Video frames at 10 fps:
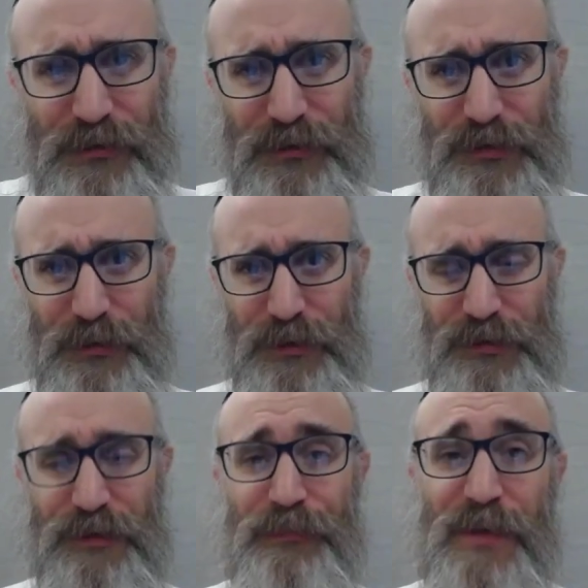
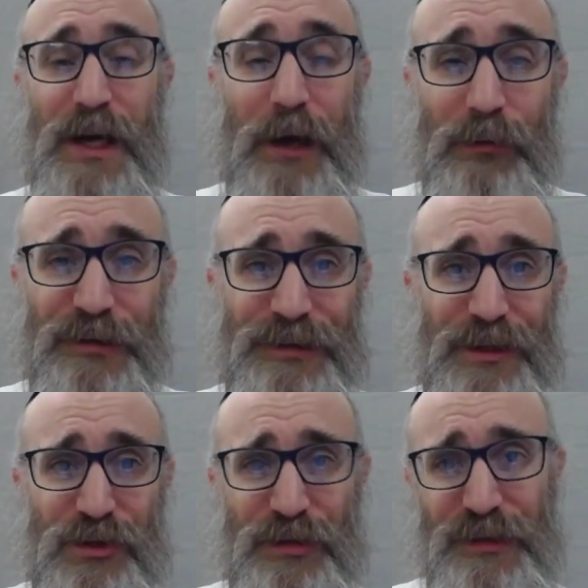students. Our
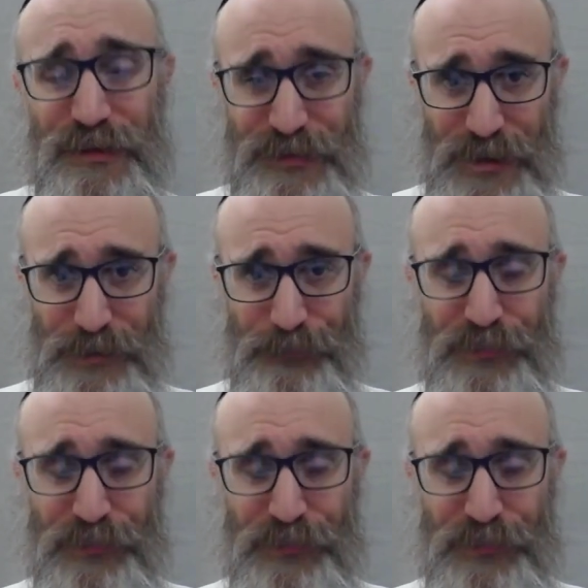sages say